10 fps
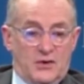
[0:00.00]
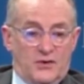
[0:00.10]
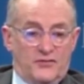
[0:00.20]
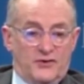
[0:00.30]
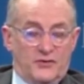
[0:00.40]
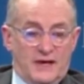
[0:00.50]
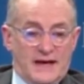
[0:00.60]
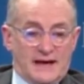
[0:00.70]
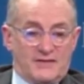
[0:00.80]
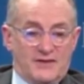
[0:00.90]
often
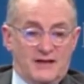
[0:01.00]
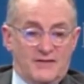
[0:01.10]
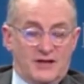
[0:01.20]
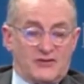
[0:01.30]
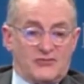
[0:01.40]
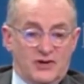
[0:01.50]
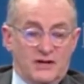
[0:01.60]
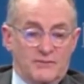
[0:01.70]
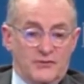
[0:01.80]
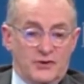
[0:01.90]
react in the
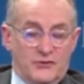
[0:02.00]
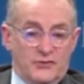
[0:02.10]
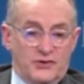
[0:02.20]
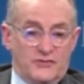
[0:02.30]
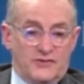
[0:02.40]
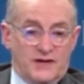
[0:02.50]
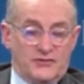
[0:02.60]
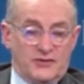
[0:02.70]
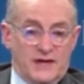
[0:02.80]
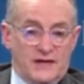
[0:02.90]
extreme to the
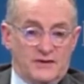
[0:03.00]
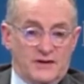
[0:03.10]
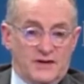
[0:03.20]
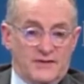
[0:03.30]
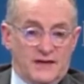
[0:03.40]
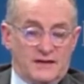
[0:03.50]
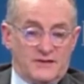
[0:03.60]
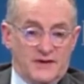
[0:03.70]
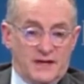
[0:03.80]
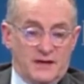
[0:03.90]
events that
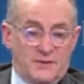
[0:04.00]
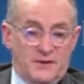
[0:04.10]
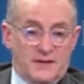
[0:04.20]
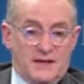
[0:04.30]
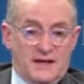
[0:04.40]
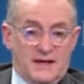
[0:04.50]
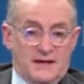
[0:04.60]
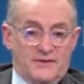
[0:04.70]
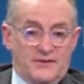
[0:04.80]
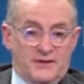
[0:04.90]
develop,
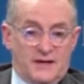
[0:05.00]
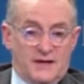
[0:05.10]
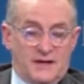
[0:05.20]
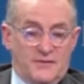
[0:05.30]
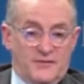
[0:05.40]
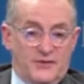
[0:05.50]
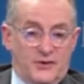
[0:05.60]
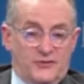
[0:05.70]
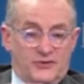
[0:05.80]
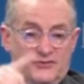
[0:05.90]
and
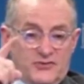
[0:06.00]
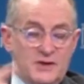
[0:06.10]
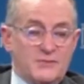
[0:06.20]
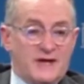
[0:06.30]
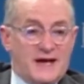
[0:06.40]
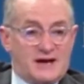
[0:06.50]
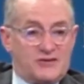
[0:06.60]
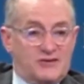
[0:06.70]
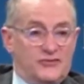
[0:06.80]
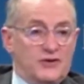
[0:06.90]
those extreme
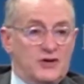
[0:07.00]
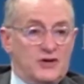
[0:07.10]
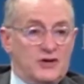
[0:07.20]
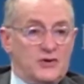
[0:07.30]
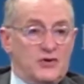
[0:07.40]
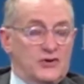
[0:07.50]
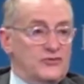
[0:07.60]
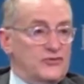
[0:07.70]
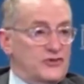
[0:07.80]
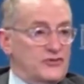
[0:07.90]
reactions
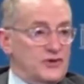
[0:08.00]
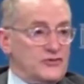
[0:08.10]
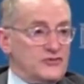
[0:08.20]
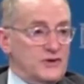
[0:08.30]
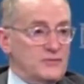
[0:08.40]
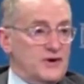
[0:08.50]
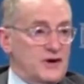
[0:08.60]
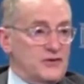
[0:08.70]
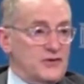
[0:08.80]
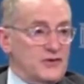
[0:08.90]
cause this extreme
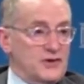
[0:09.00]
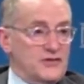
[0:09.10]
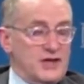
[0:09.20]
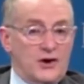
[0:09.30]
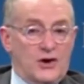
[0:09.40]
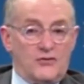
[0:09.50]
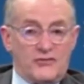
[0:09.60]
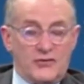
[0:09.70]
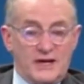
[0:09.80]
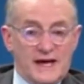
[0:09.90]
volatility. They
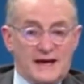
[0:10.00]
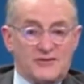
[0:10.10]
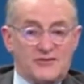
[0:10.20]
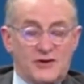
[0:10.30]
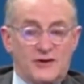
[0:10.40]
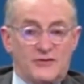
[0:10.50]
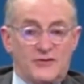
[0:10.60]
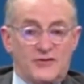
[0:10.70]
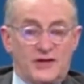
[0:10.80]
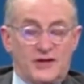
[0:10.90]
overreact
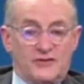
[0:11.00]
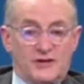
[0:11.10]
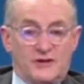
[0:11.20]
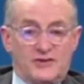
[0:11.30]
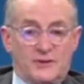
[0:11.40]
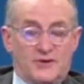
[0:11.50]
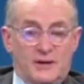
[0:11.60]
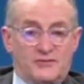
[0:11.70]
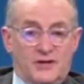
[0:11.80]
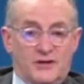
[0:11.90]
to things, and
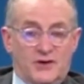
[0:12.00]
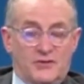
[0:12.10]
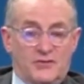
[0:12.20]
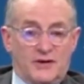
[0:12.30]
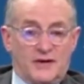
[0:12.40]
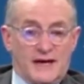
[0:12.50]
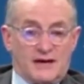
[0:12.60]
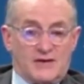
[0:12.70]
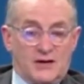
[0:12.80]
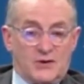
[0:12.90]
sometimes they don't
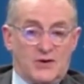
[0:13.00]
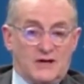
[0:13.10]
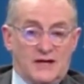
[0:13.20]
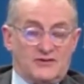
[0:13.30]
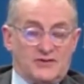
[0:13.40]
react at all,